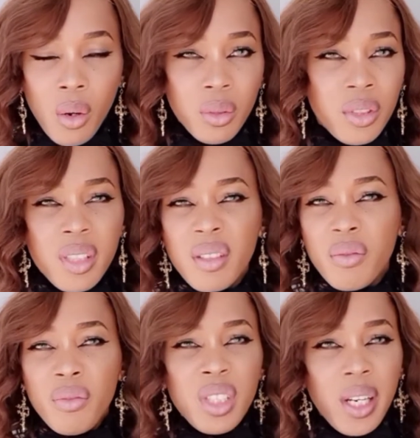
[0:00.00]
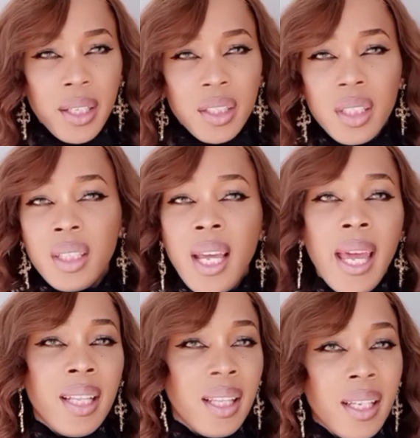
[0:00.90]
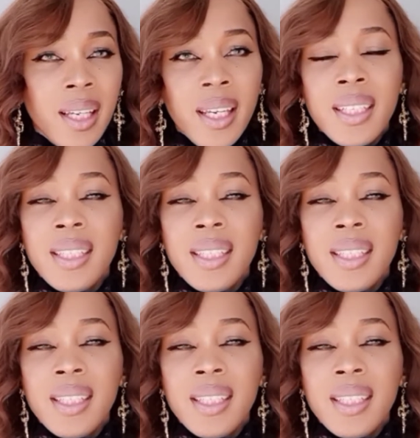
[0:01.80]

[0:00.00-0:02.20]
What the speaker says: Just rejection, handling it,